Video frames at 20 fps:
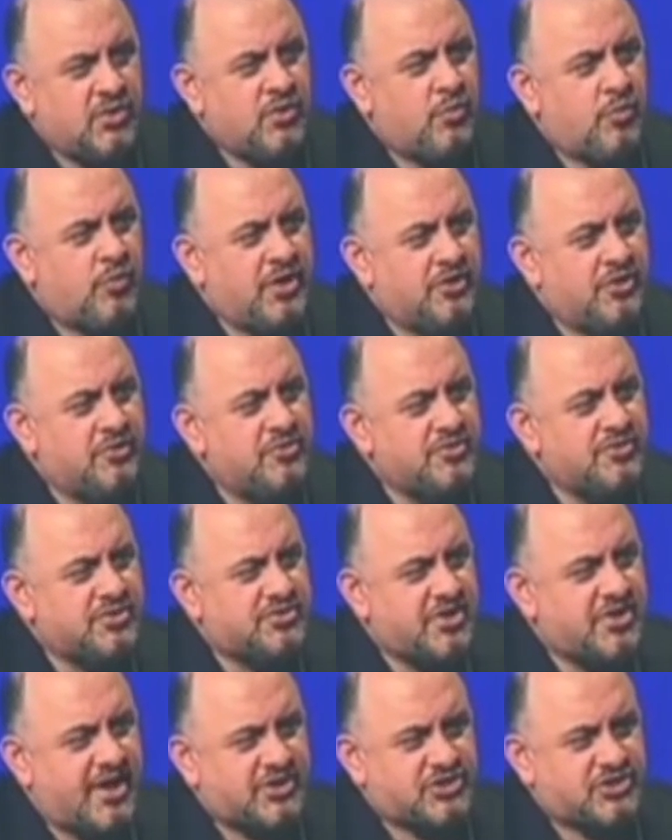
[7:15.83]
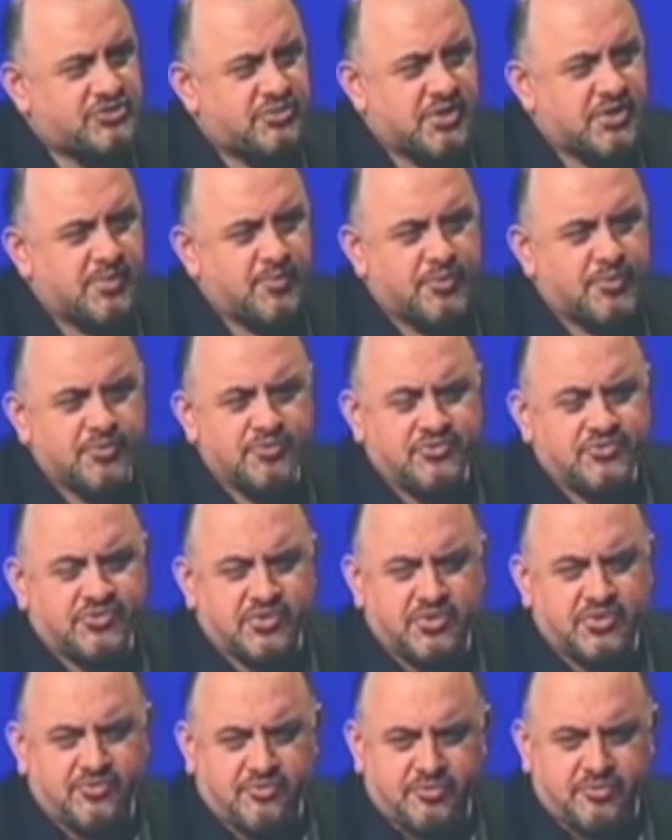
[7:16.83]
We knew that texturing produced a
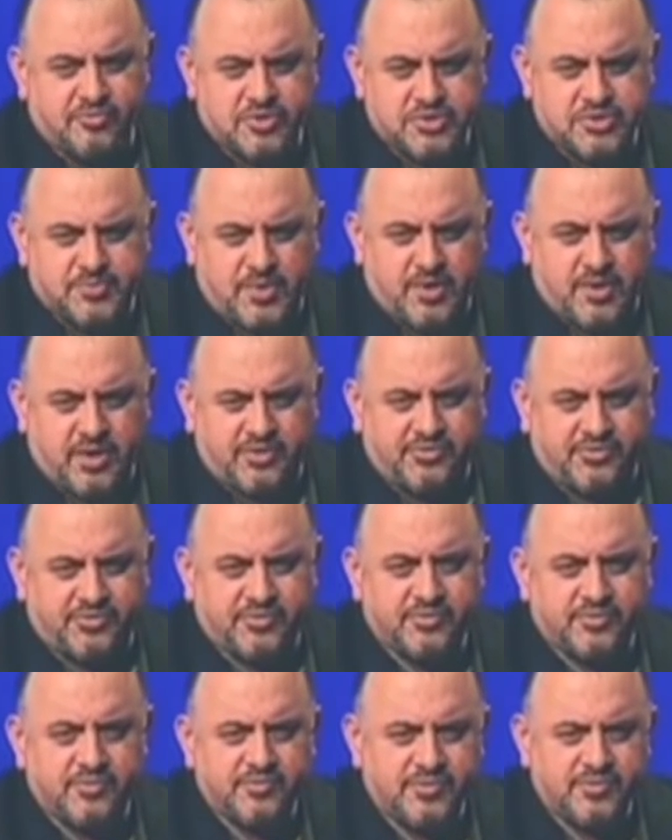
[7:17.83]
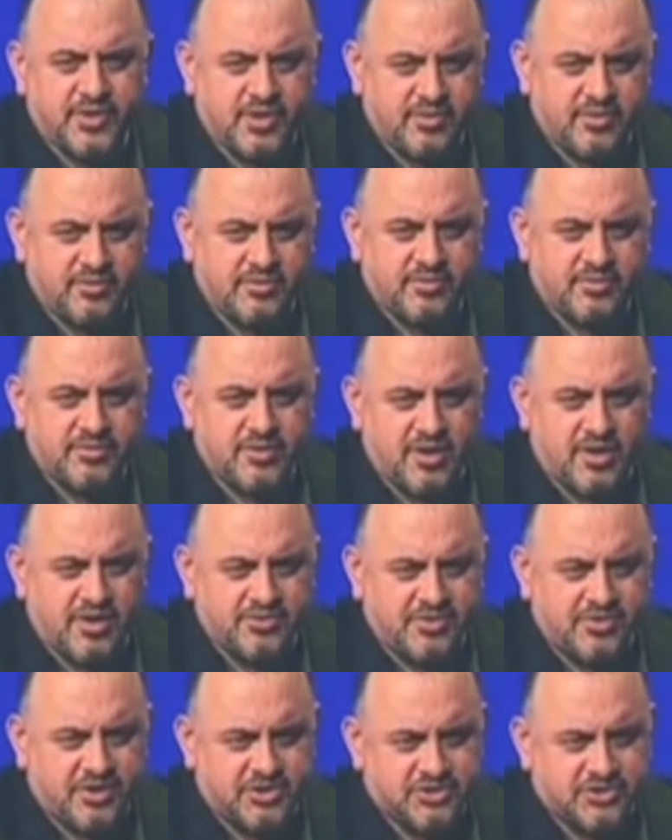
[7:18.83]
different response than
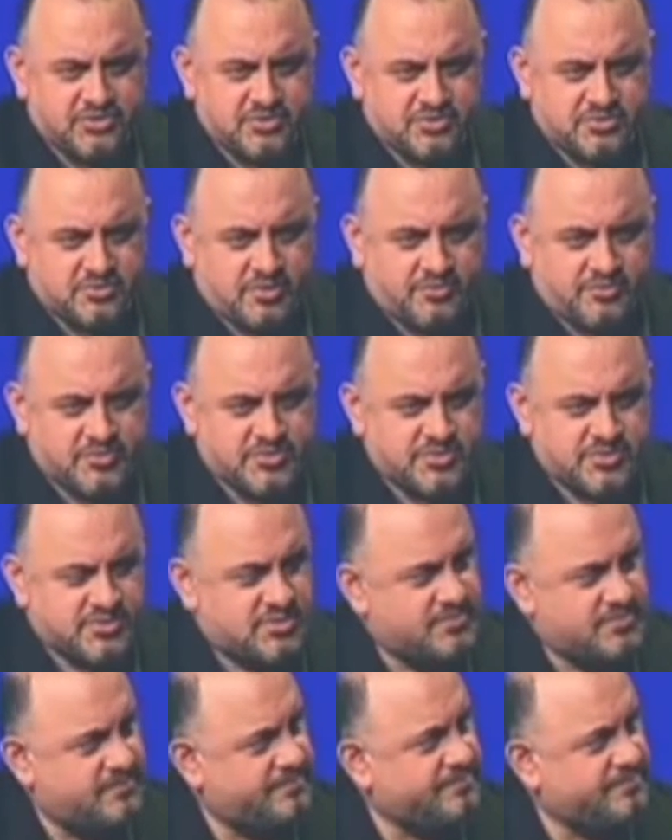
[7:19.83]
non-textured surfaces.